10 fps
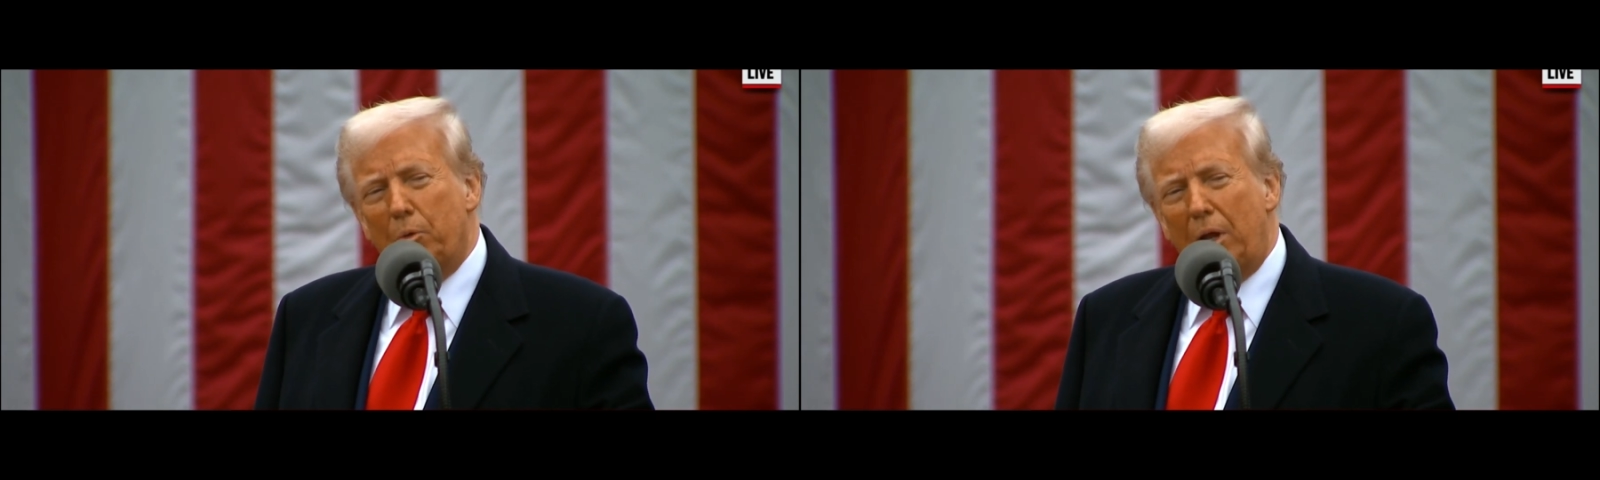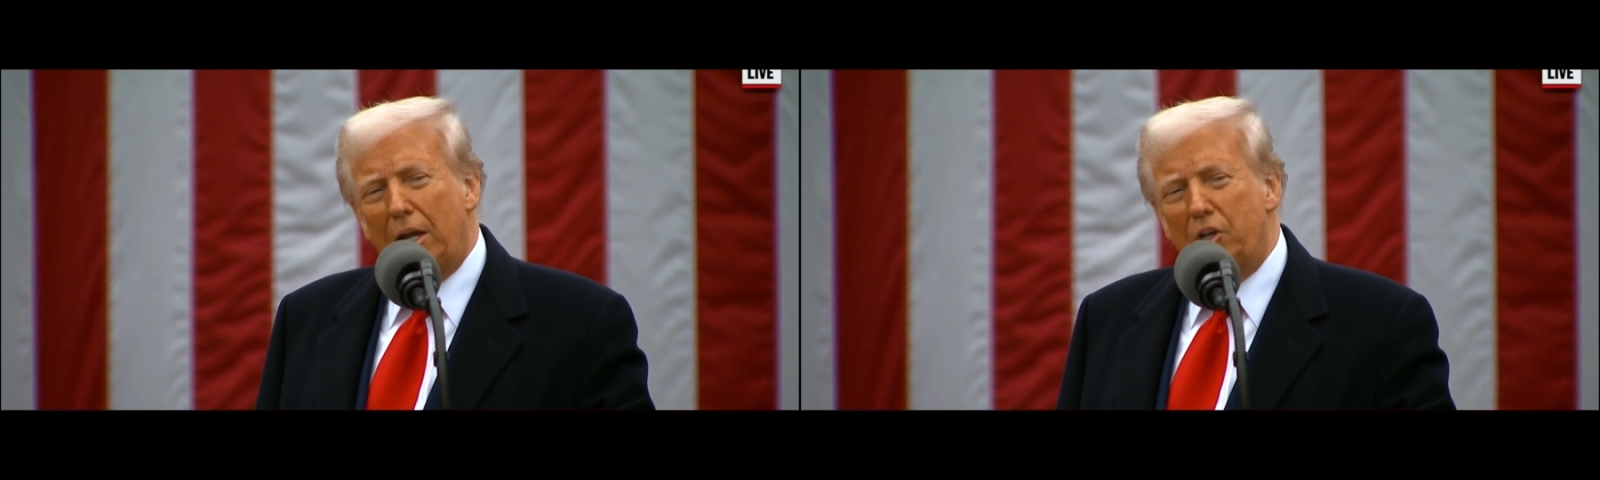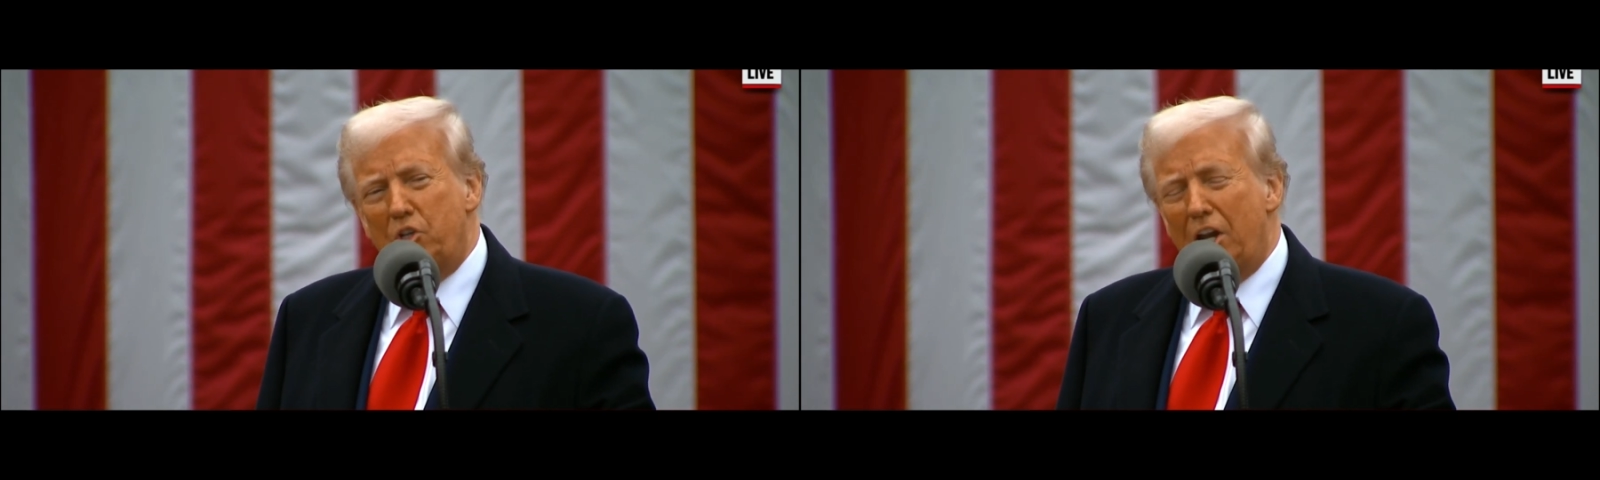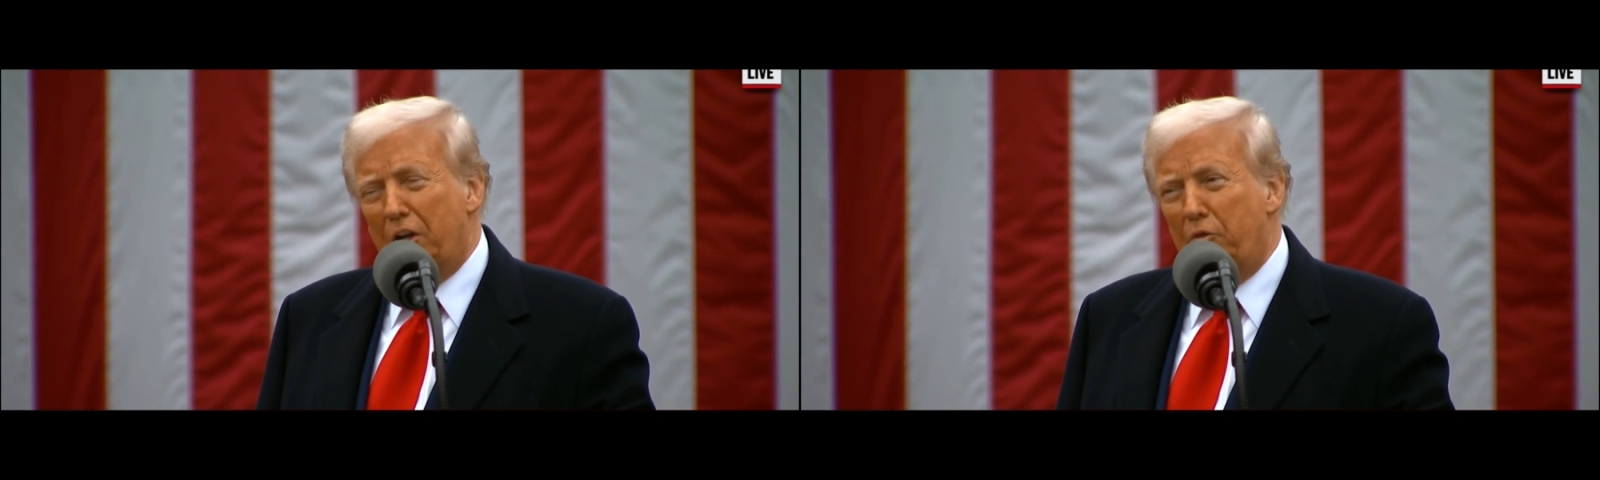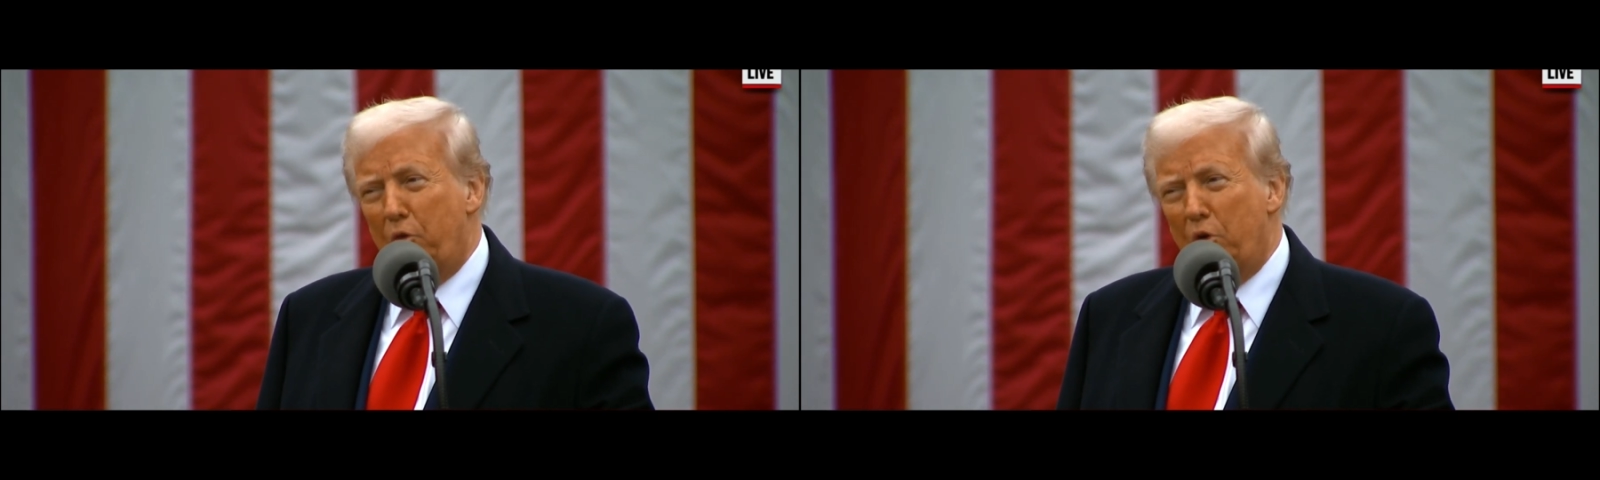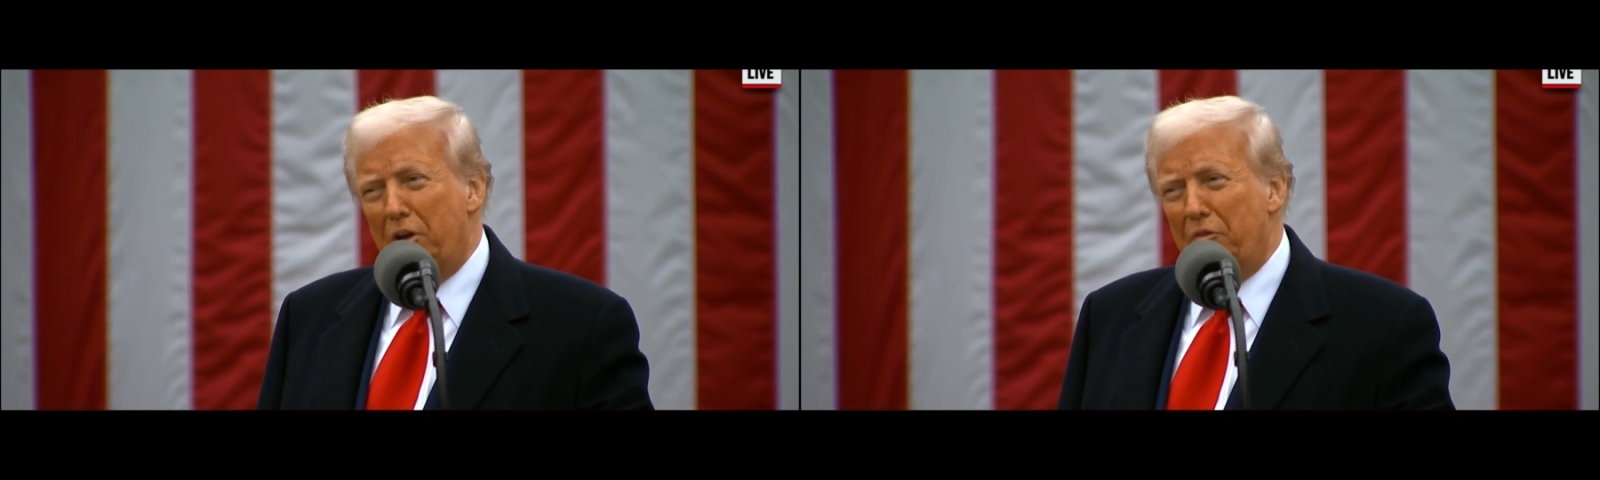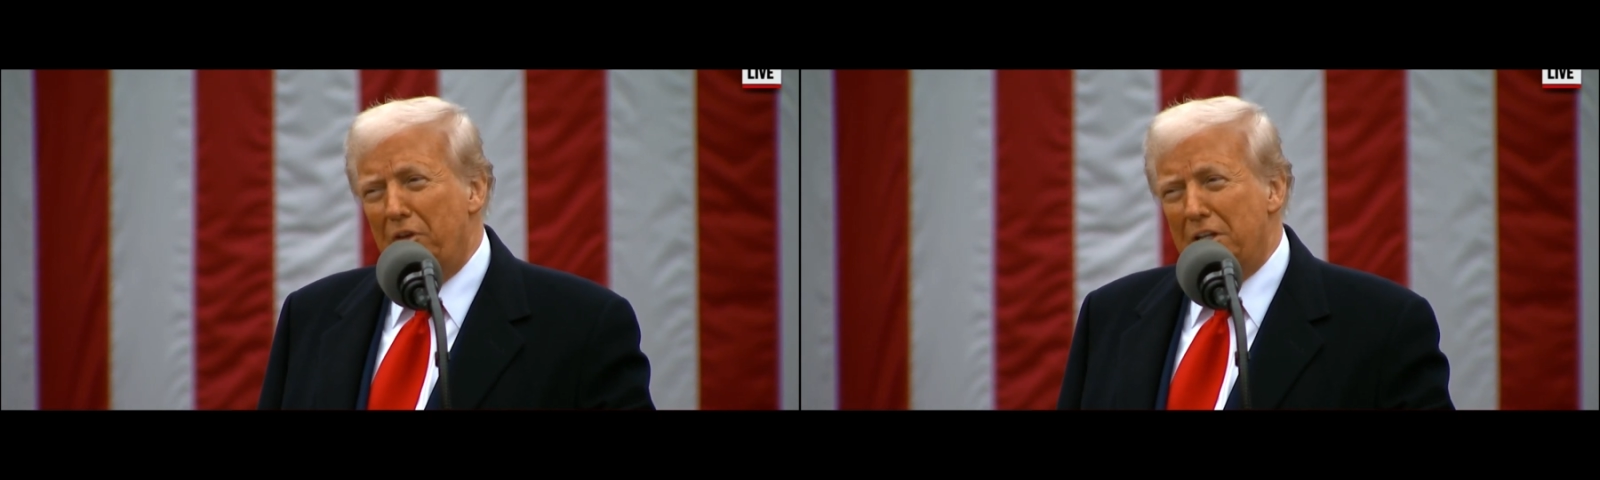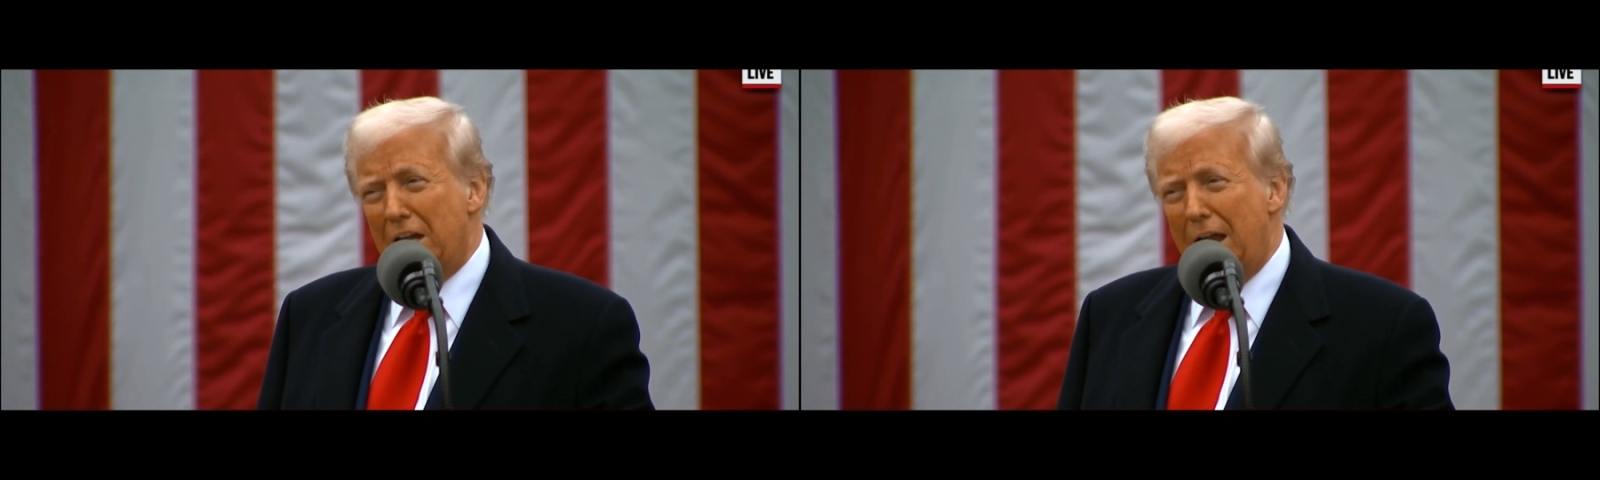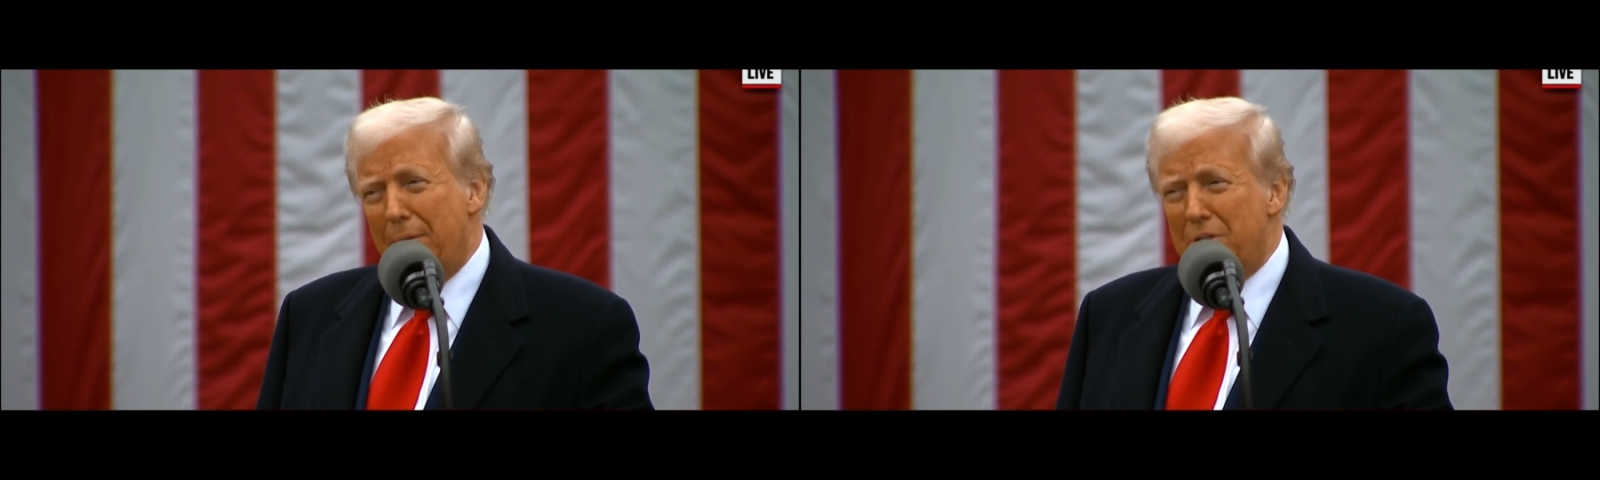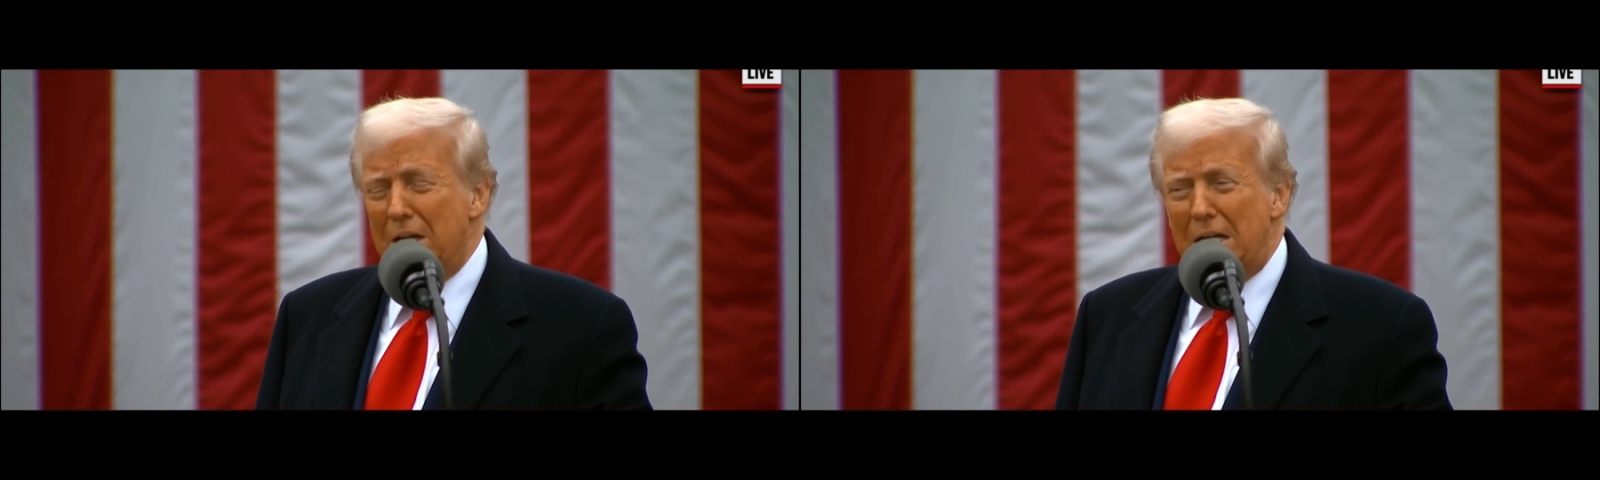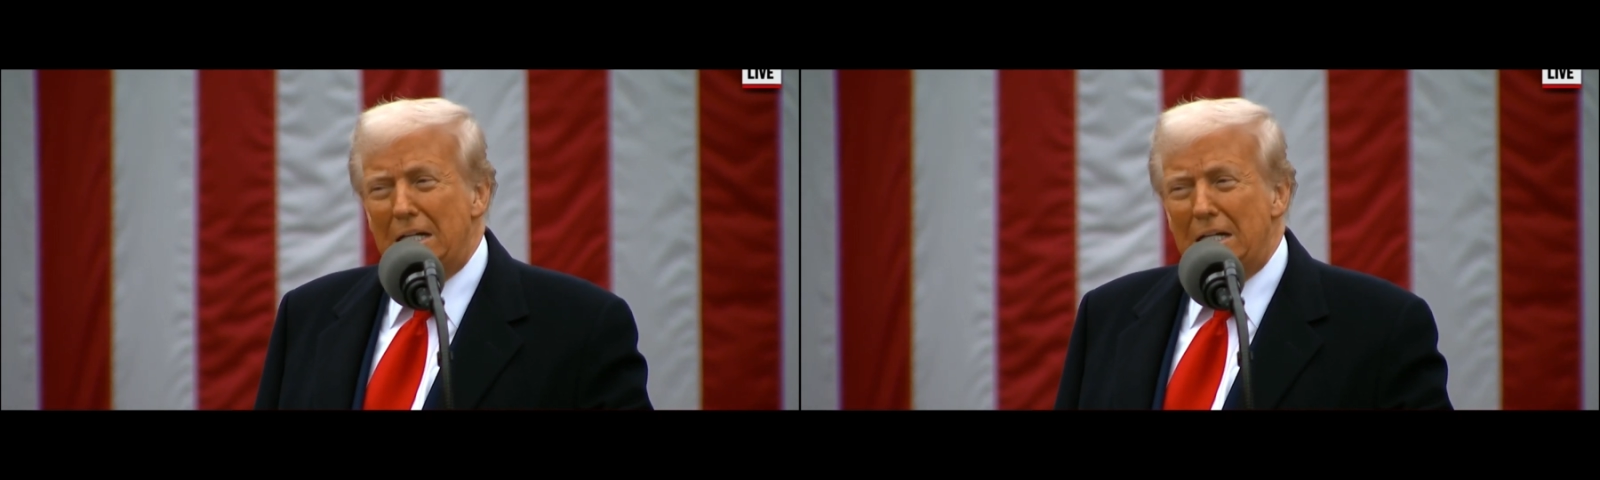We had it checked 4 different times,